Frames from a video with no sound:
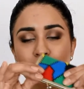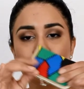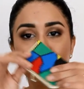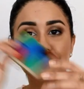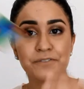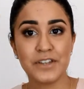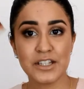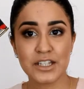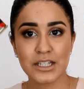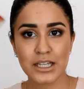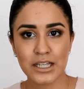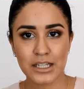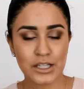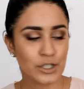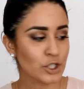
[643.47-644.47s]

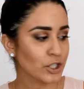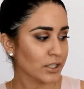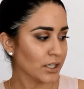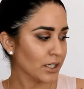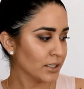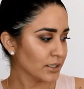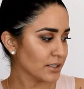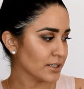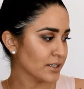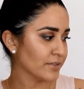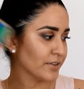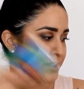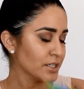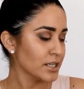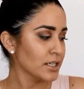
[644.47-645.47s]
vintage kit. This is
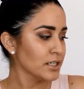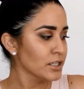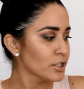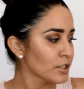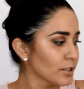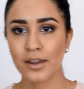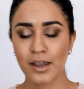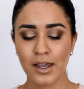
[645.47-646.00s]
vintage.